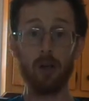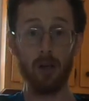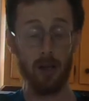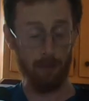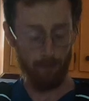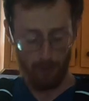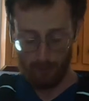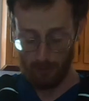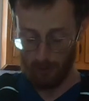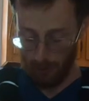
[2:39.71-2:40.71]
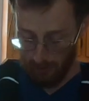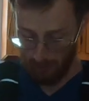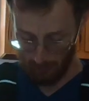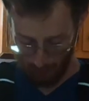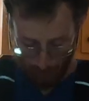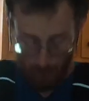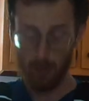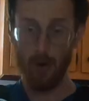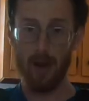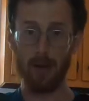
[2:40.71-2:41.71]
It feels good. It feels
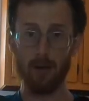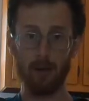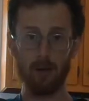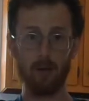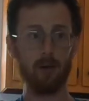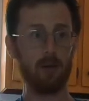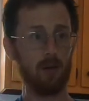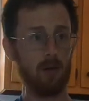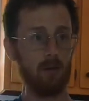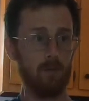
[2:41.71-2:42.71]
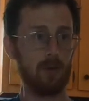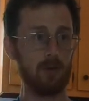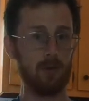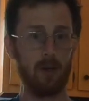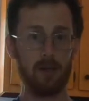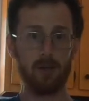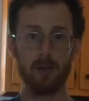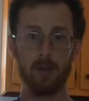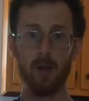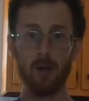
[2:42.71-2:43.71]
great. It feels nice and
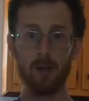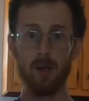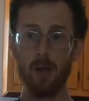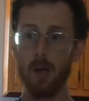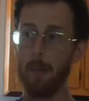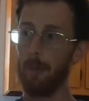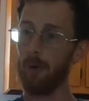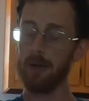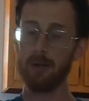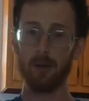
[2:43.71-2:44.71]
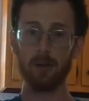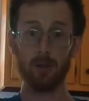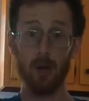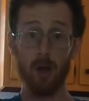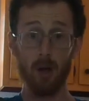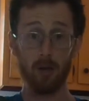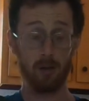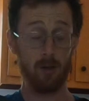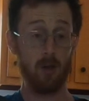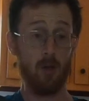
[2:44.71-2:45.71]
snug. When I start to jog,
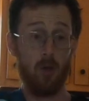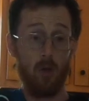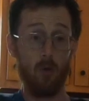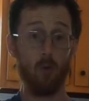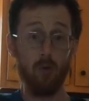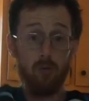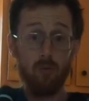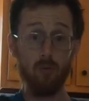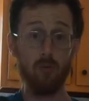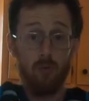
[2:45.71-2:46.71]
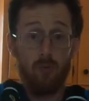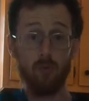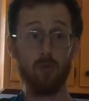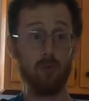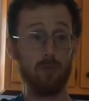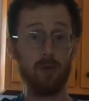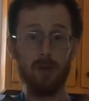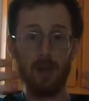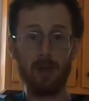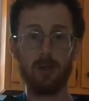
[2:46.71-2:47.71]
whoop, whoop, whoop, this
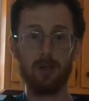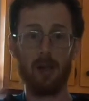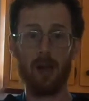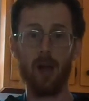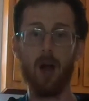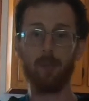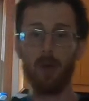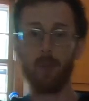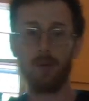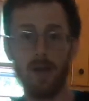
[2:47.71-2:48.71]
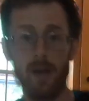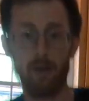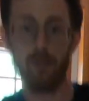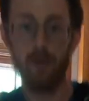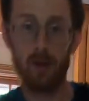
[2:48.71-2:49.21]
thing just like hopped up and down.